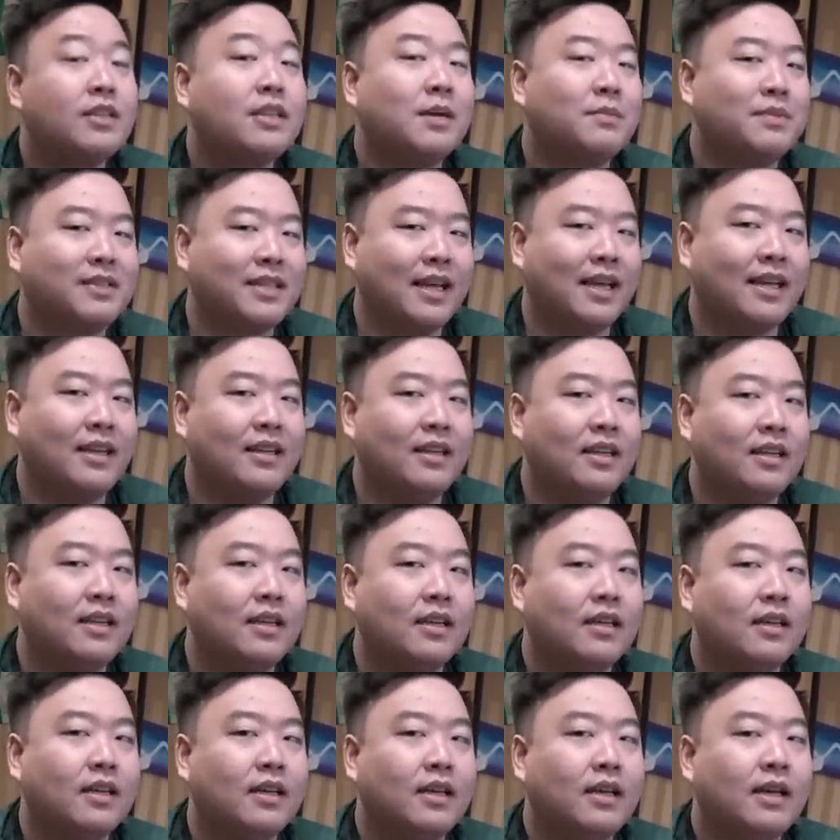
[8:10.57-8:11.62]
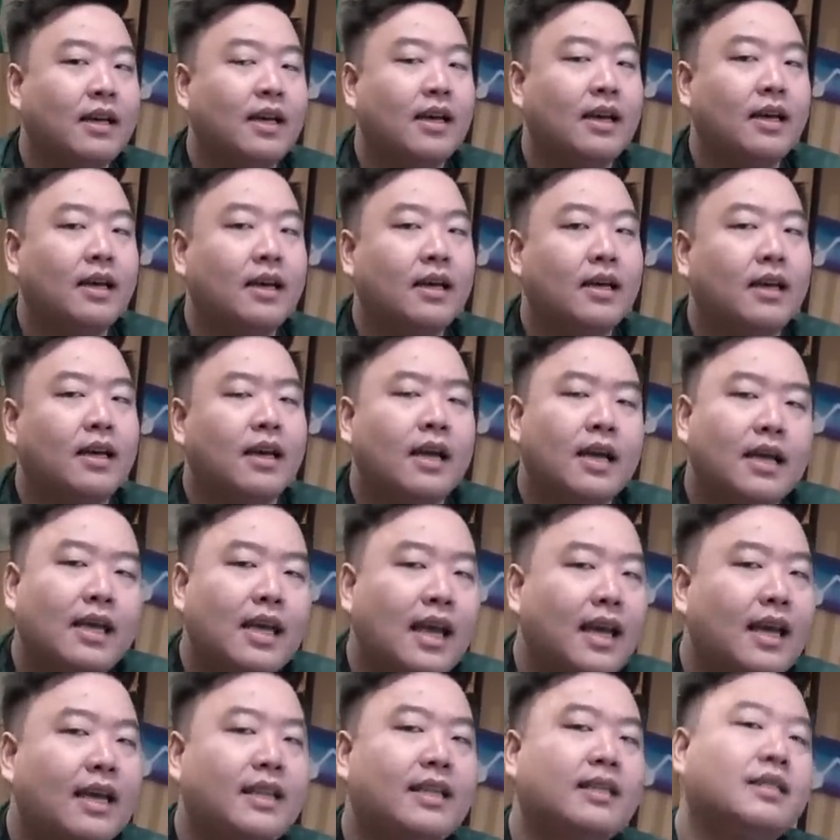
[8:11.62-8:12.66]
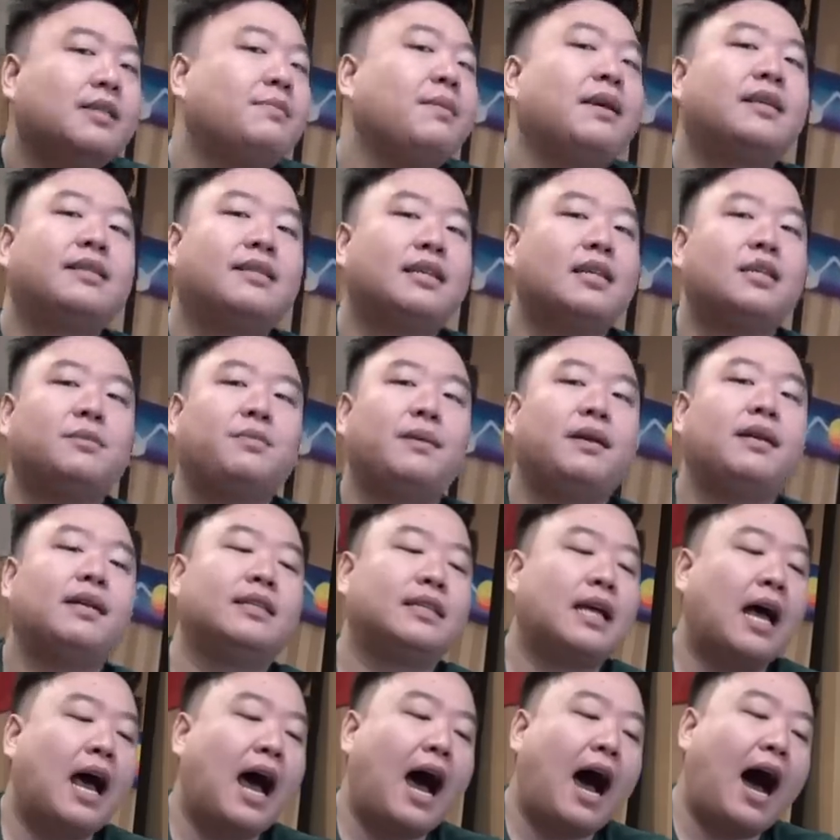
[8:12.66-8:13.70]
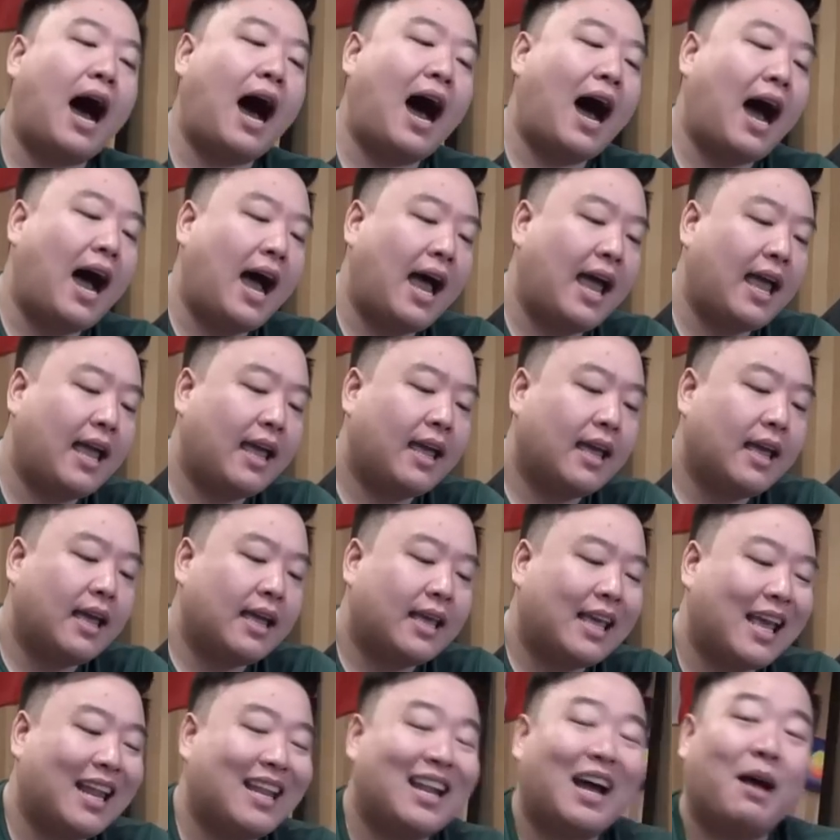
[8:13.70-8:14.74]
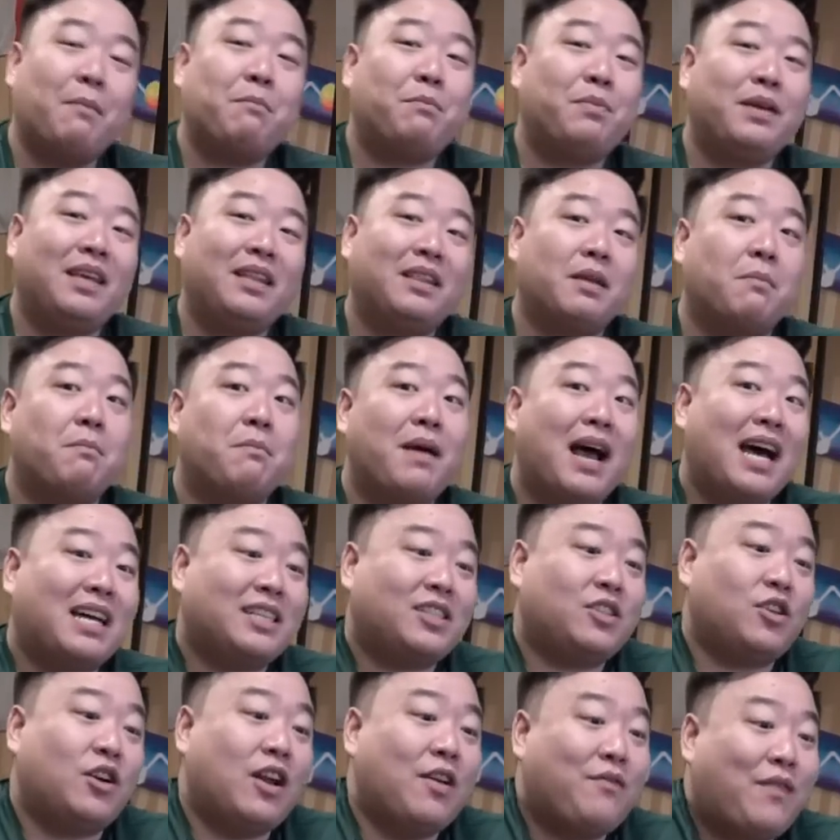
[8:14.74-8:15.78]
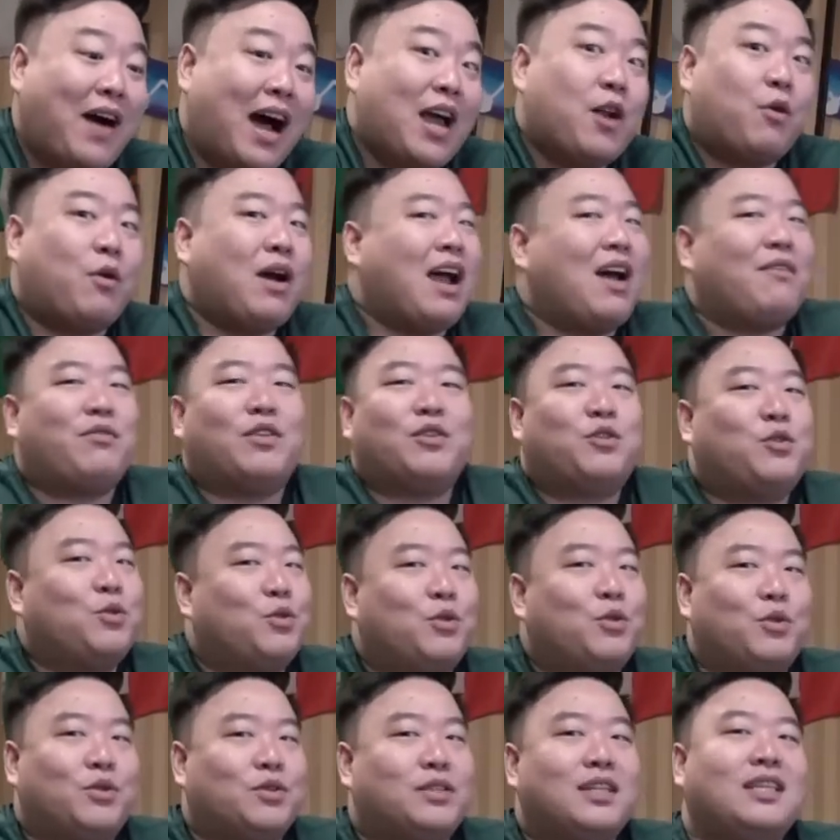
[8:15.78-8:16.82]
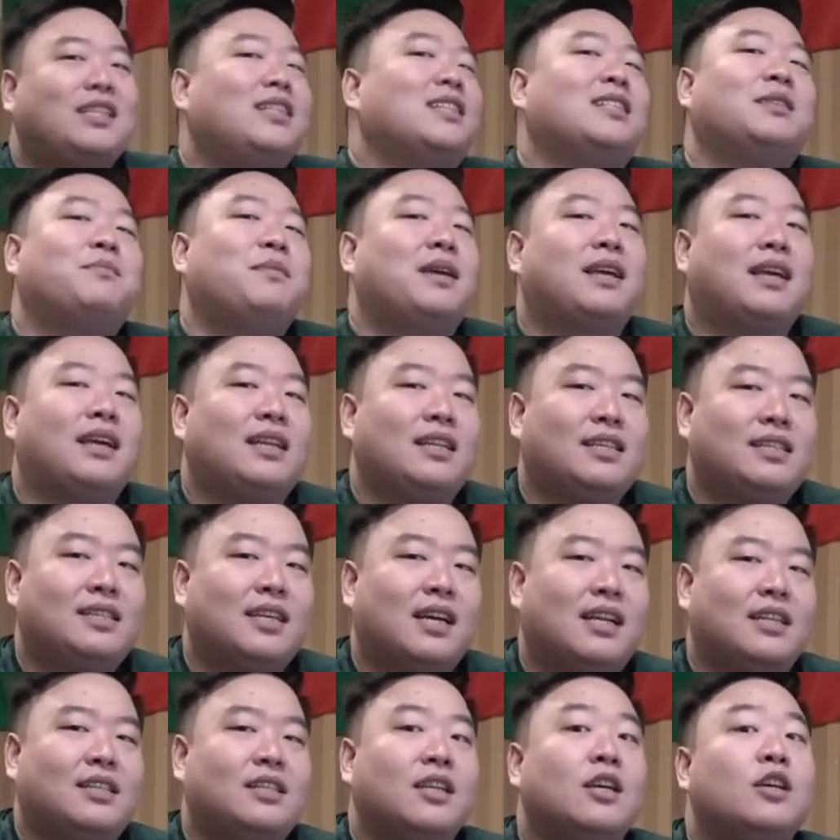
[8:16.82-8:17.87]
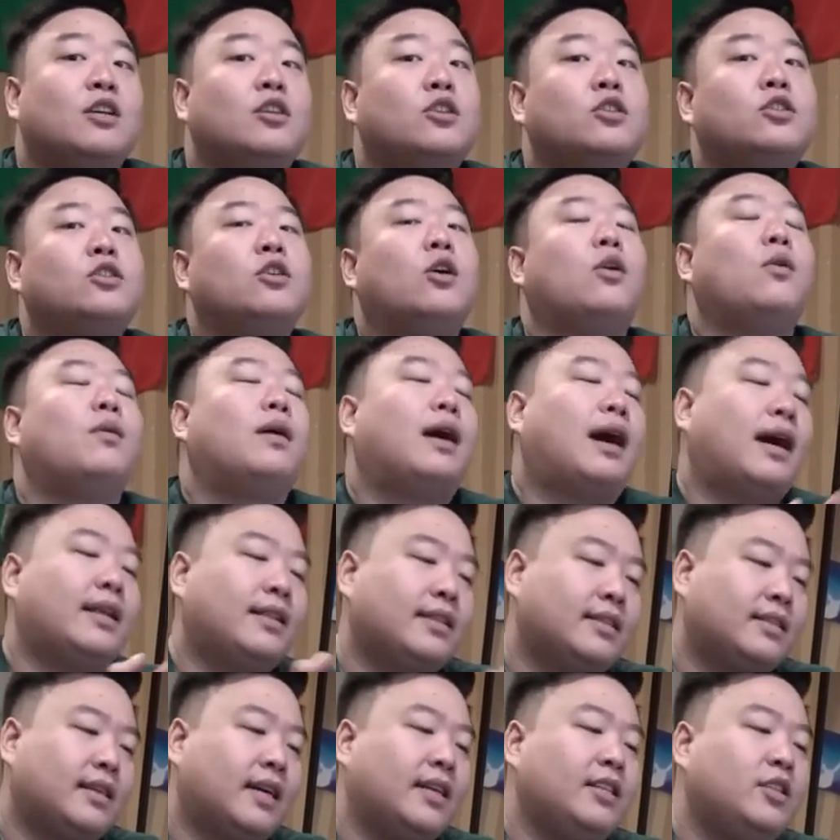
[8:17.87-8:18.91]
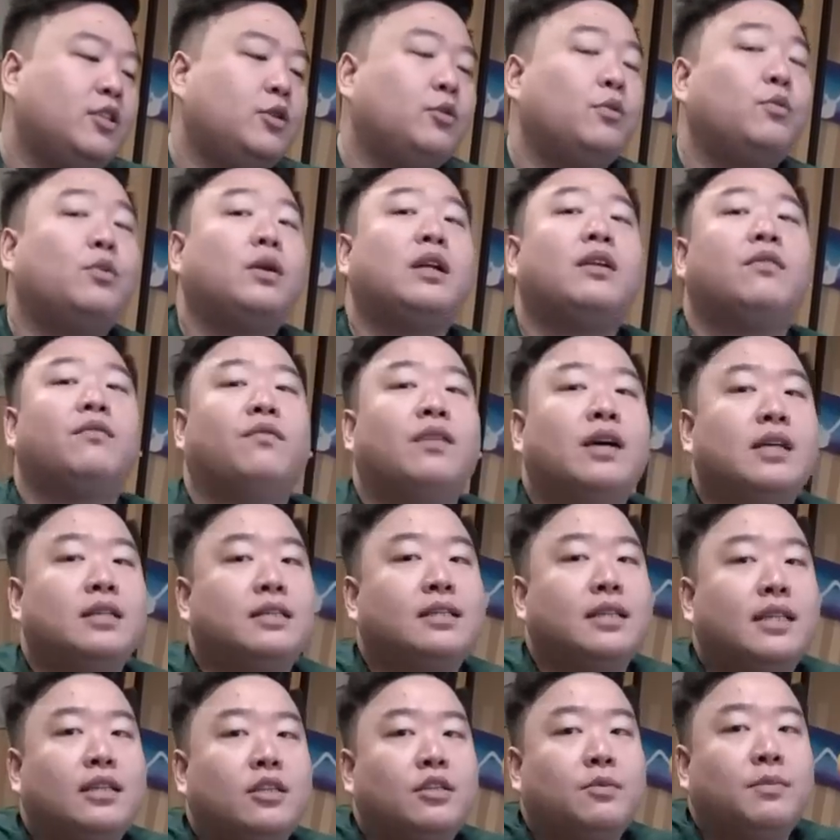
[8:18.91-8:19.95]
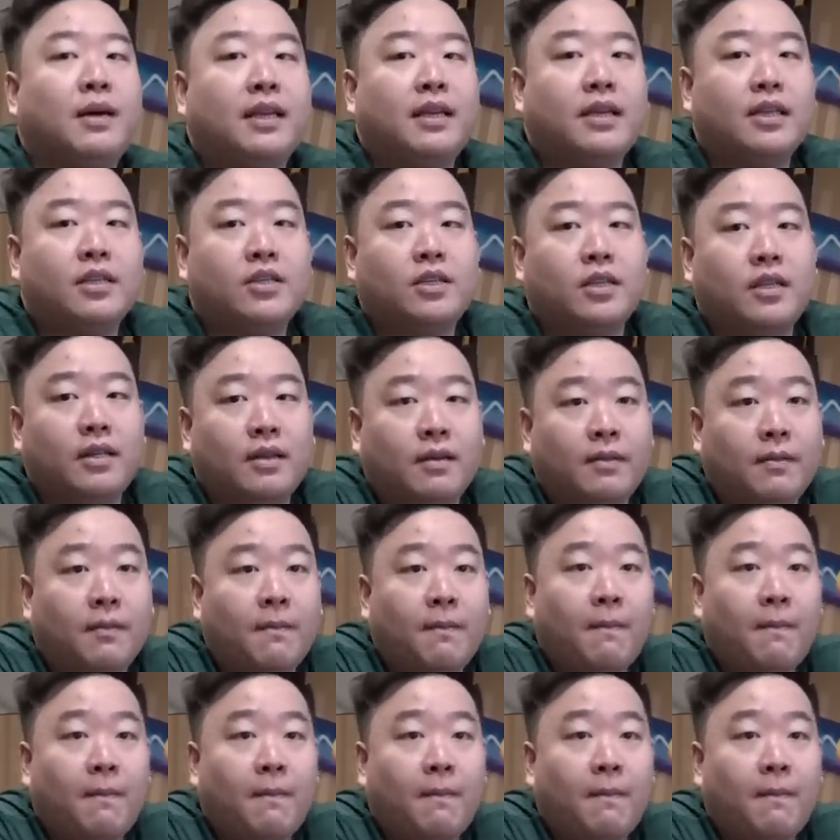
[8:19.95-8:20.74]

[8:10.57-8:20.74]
You see what I'm saying? That's just the law of the land, I guess. Yeah, it doesn't make sense because I cannot be the master if I don't have the tools. It doesn't make any sense. Fine. So I decided to reinvest into my kitchen. So what's